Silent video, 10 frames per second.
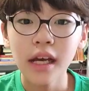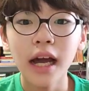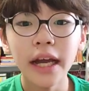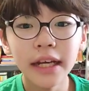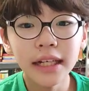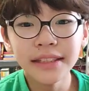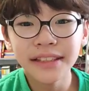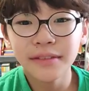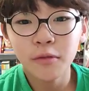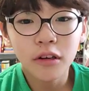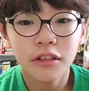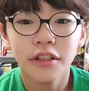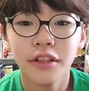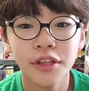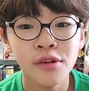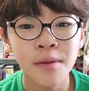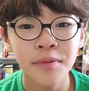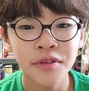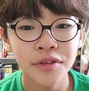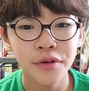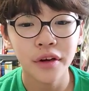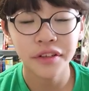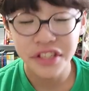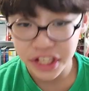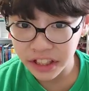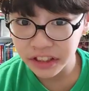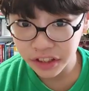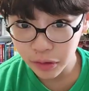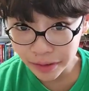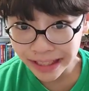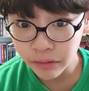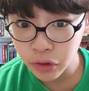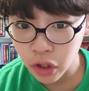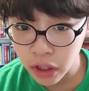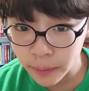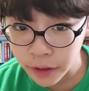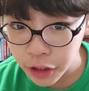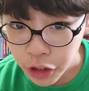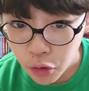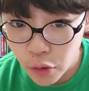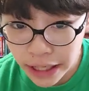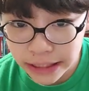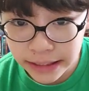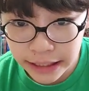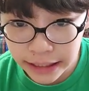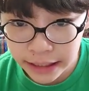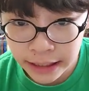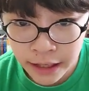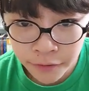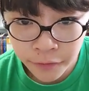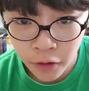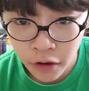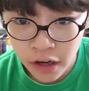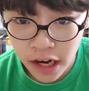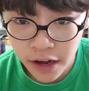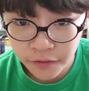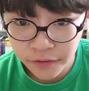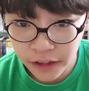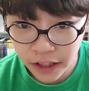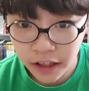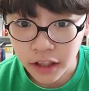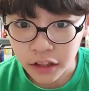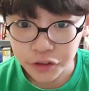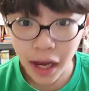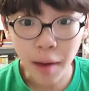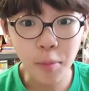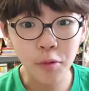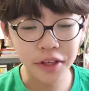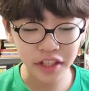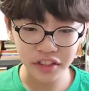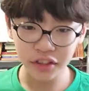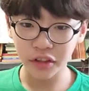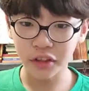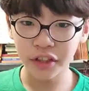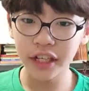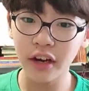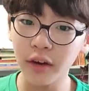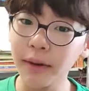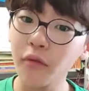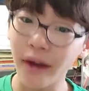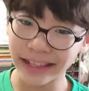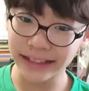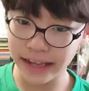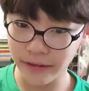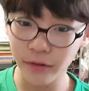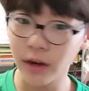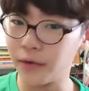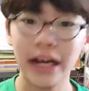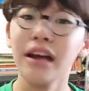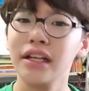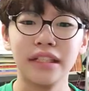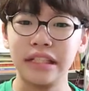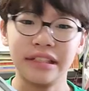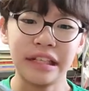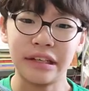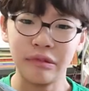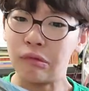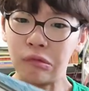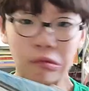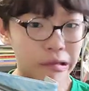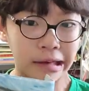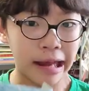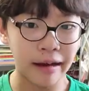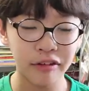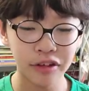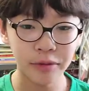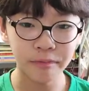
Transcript: Hi guys, and welcome to a new episode on the channel. Today we're going to talk about ways to live forever. So how about we get started? Now about ways to live forever. How does this thing work out?